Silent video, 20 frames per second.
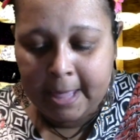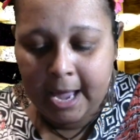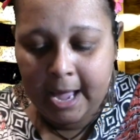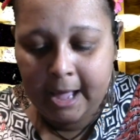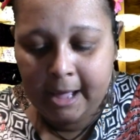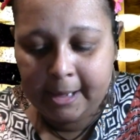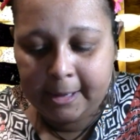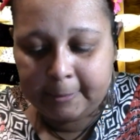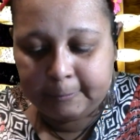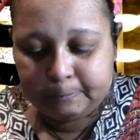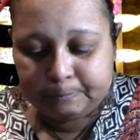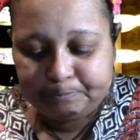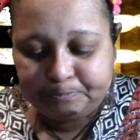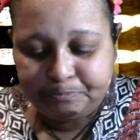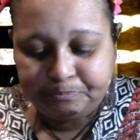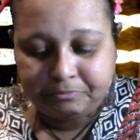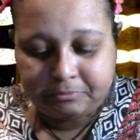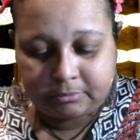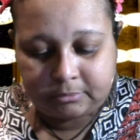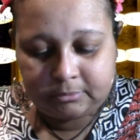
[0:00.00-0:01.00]

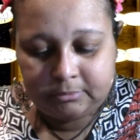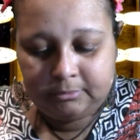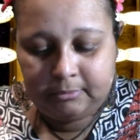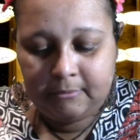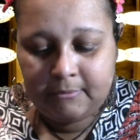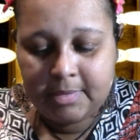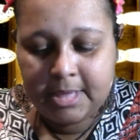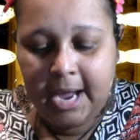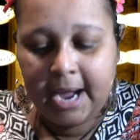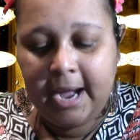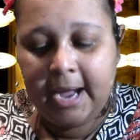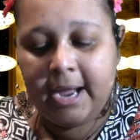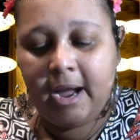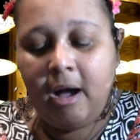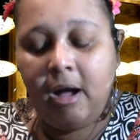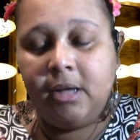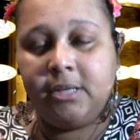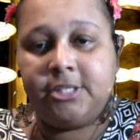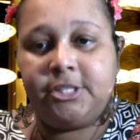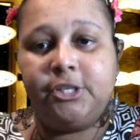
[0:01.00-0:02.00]
I
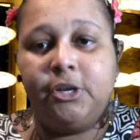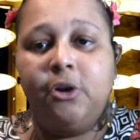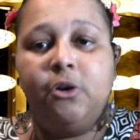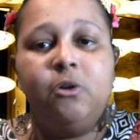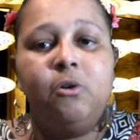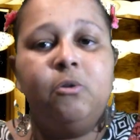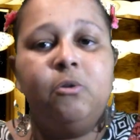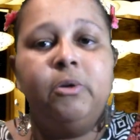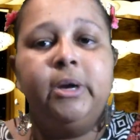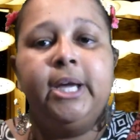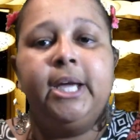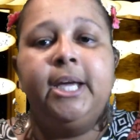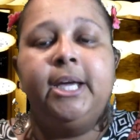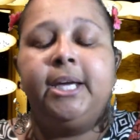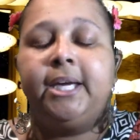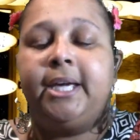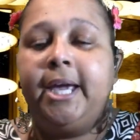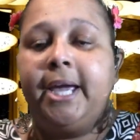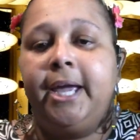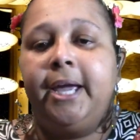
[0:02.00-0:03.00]
also
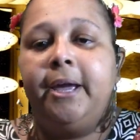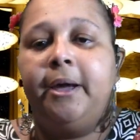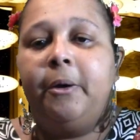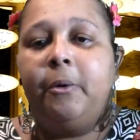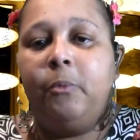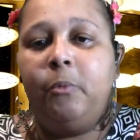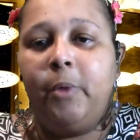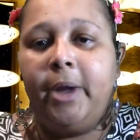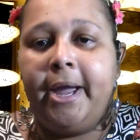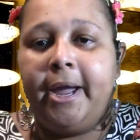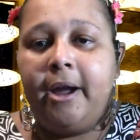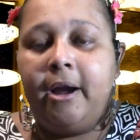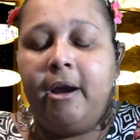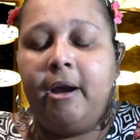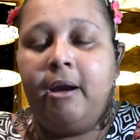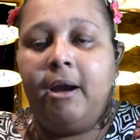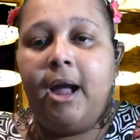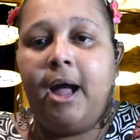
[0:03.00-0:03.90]
can't wear